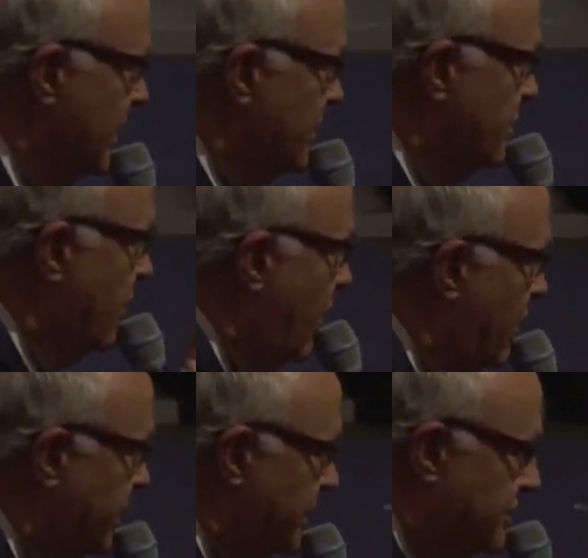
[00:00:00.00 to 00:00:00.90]
no
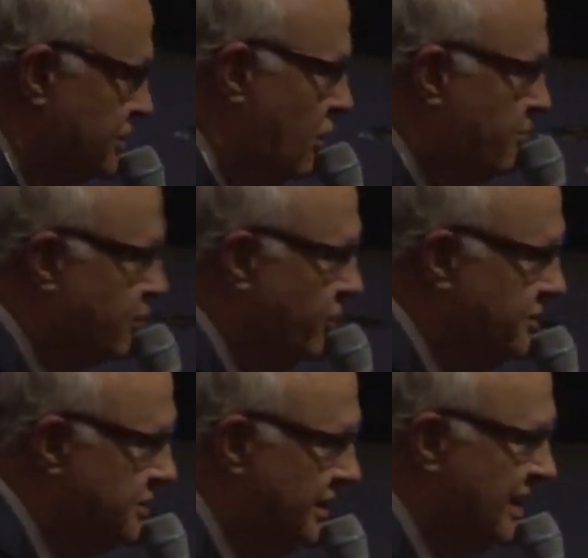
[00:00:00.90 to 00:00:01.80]
audience, no
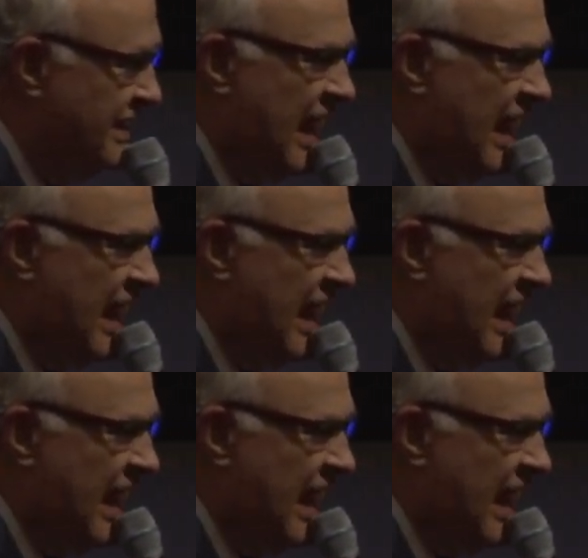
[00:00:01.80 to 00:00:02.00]
preaching, nothing,